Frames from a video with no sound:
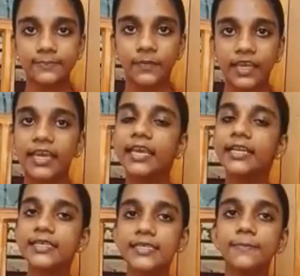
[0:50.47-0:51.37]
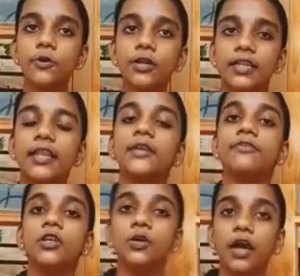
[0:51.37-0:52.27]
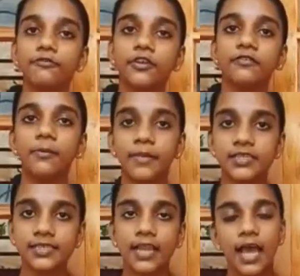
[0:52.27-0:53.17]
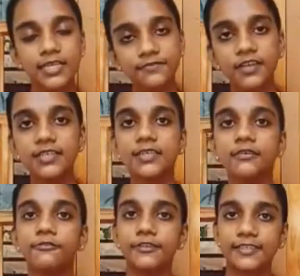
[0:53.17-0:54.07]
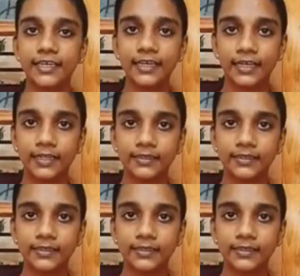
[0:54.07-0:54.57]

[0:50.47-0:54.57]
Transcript: it is important that we look after our mental as well as our physical health.